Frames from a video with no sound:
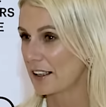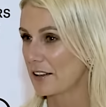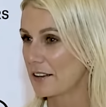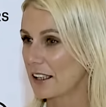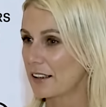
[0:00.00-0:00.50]
And I
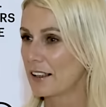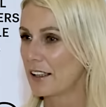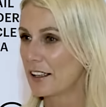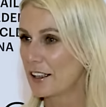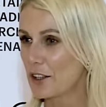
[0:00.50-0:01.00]
think,
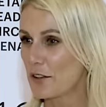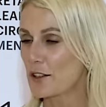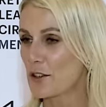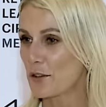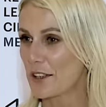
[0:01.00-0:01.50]
you know,
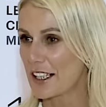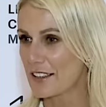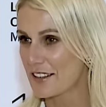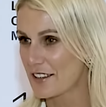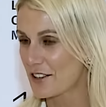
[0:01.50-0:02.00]
the Turing
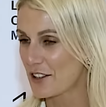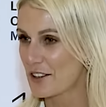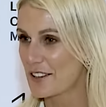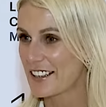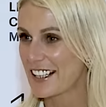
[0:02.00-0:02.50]

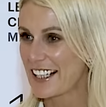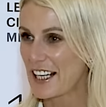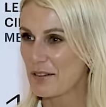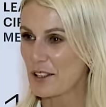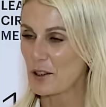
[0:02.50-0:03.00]
Institute,
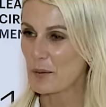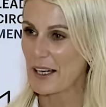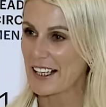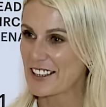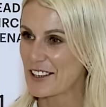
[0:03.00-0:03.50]
if you look
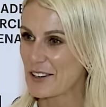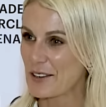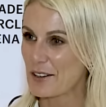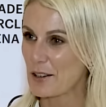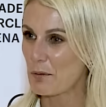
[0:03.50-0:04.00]
back to,
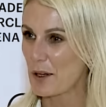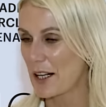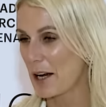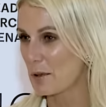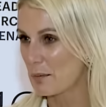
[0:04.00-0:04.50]
you know,
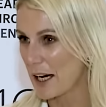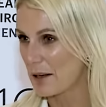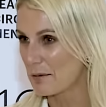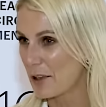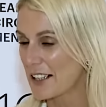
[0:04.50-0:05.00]
when they were
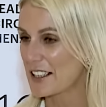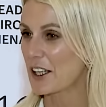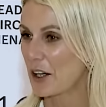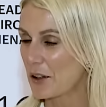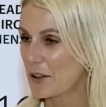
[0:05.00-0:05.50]
um,
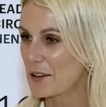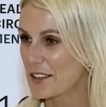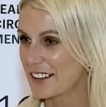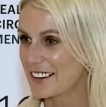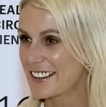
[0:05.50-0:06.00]
writing code
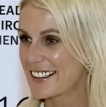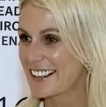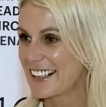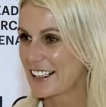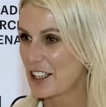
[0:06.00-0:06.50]
and,
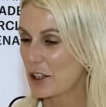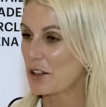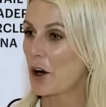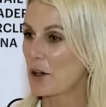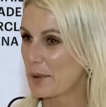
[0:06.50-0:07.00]
you know,
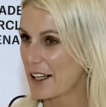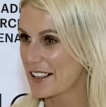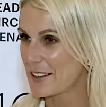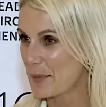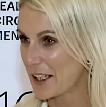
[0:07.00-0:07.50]
code
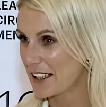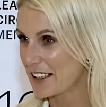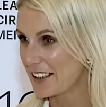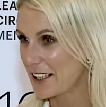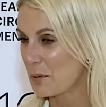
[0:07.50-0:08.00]
breakers back
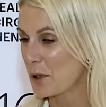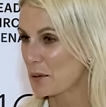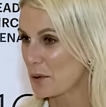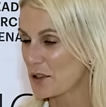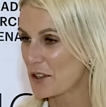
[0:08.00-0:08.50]
in, in
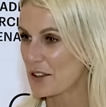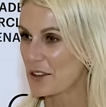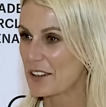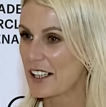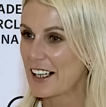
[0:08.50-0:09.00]
World War
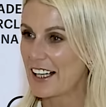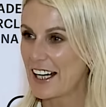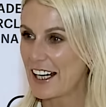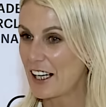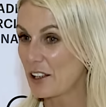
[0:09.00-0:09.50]
II,
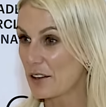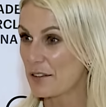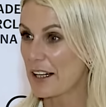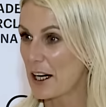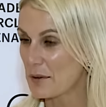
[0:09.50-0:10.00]
uh, a lot
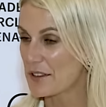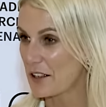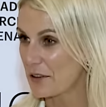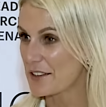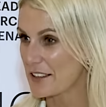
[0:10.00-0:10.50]
of that was
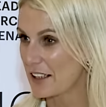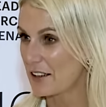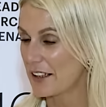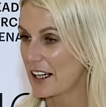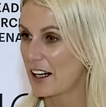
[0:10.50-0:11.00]
the onset
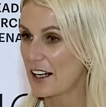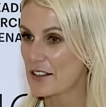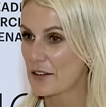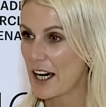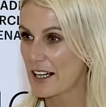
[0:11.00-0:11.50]
of AI.
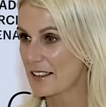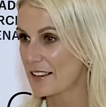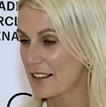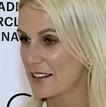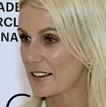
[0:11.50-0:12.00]
So it has
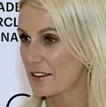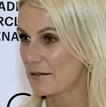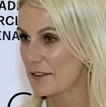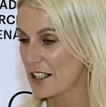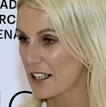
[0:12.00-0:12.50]
existed
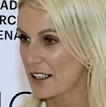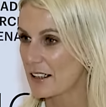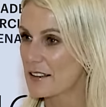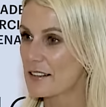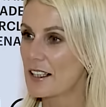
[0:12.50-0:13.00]
for
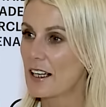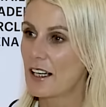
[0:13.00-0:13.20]
years.